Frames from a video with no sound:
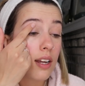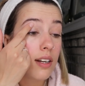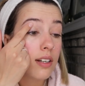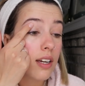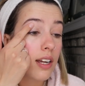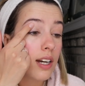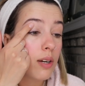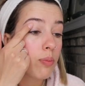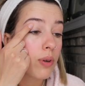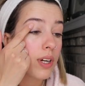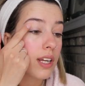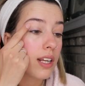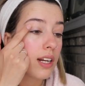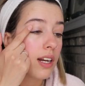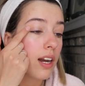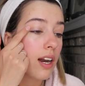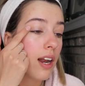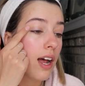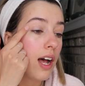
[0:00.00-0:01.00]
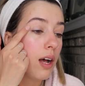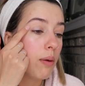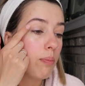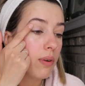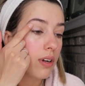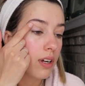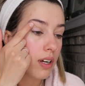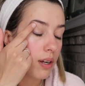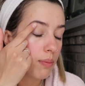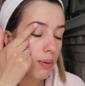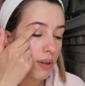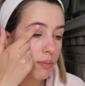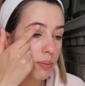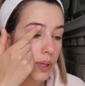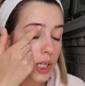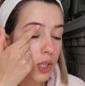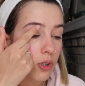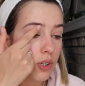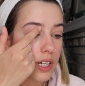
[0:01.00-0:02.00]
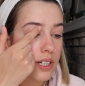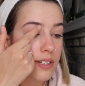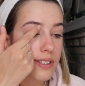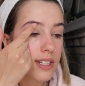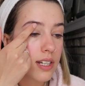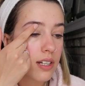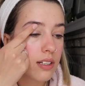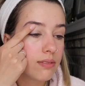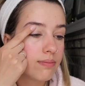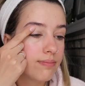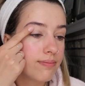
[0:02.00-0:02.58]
and kind of bringing it up above my crease